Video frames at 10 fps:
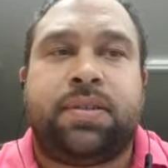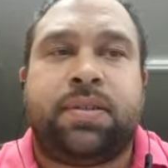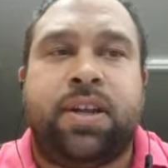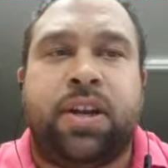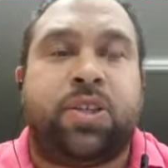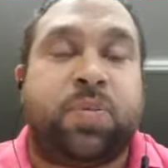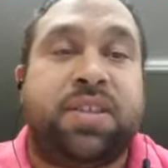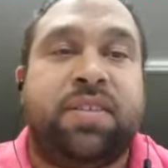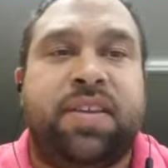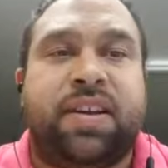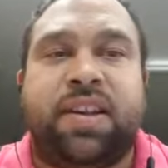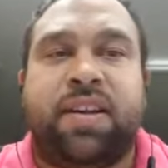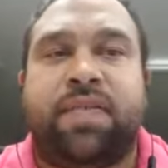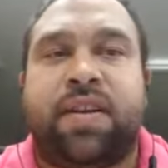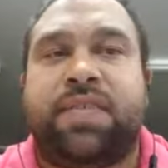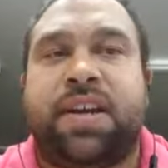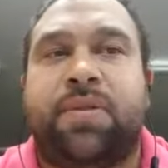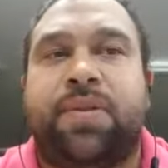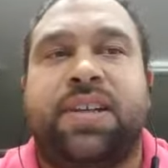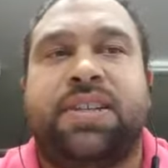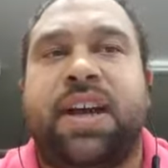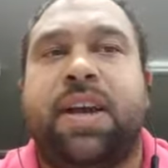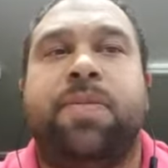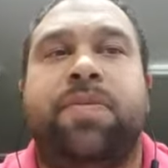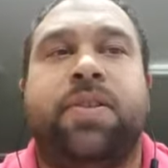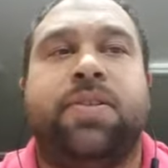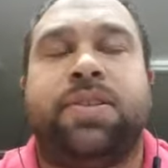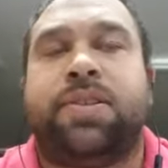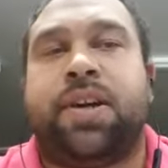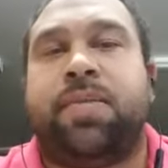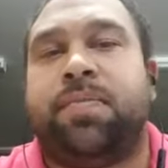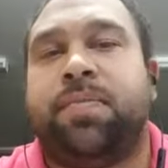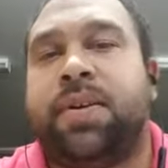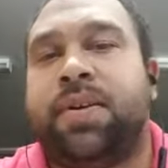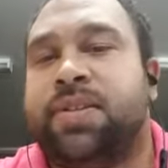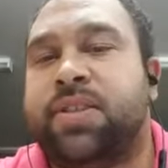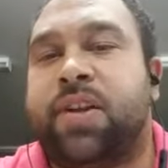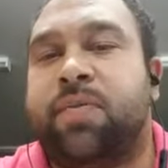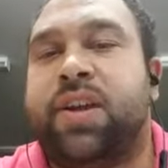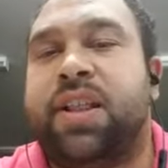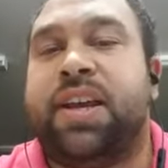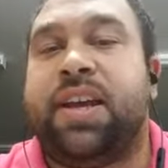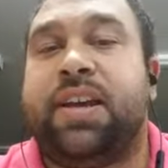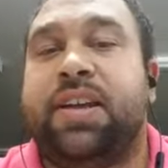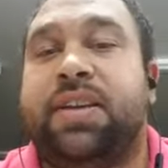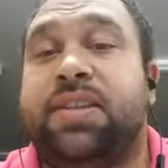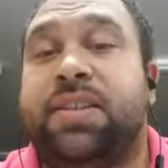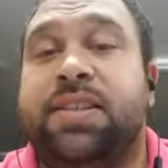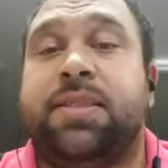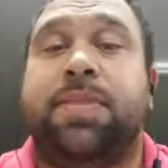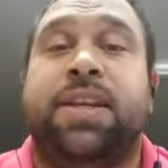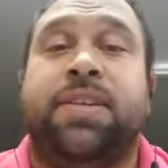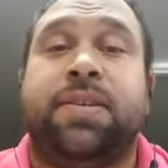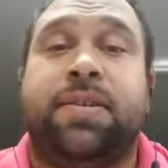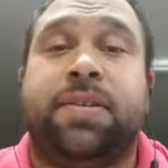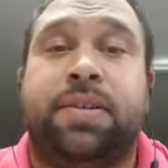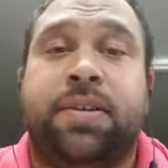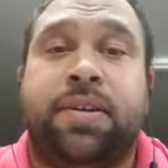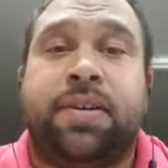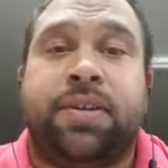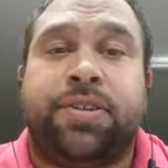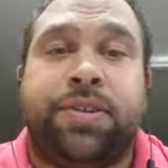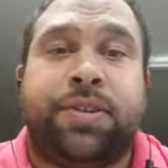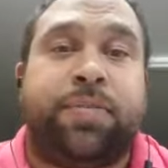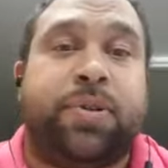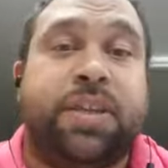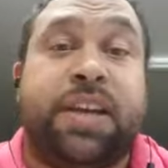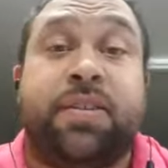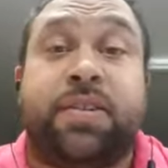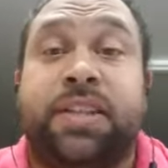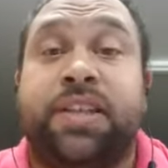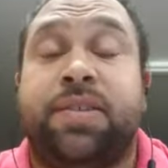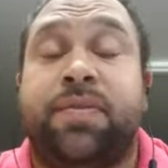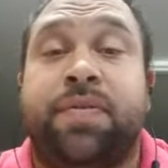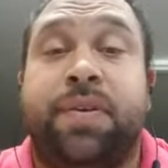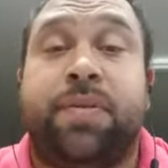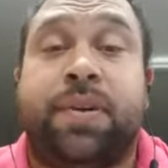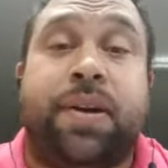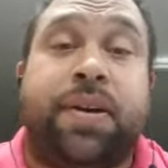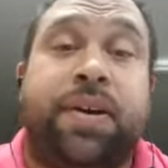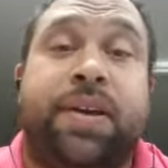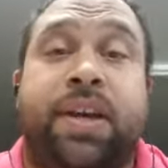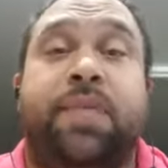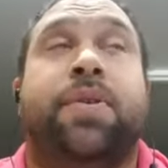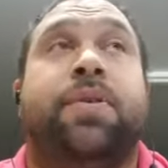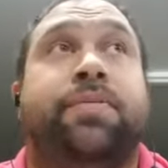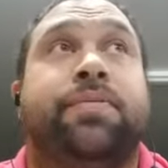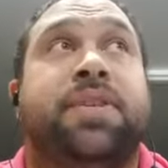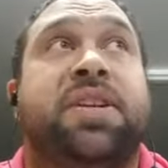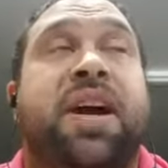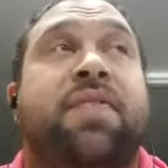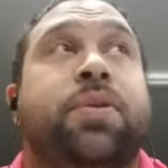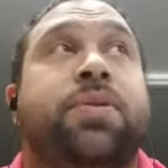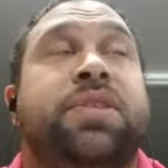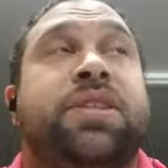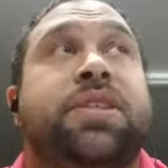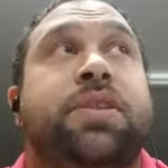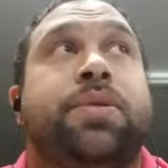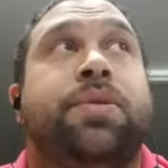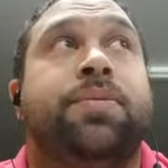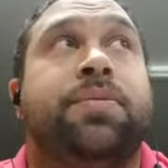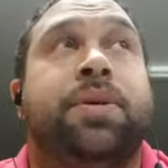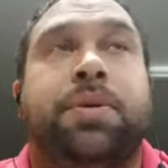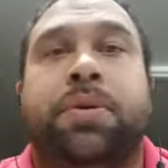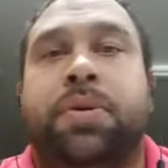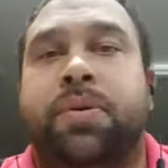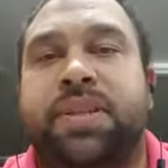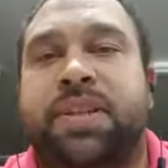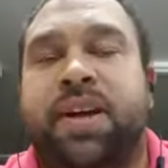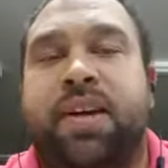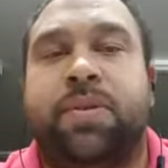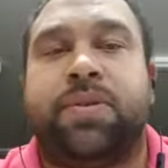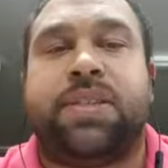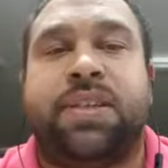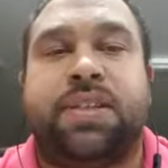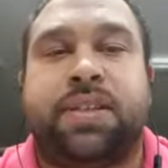Specifically, if I've done all these game reviews, it's going to really assist me to put together a season review and go, okay, well, did I have a good season or didn't I have a good season?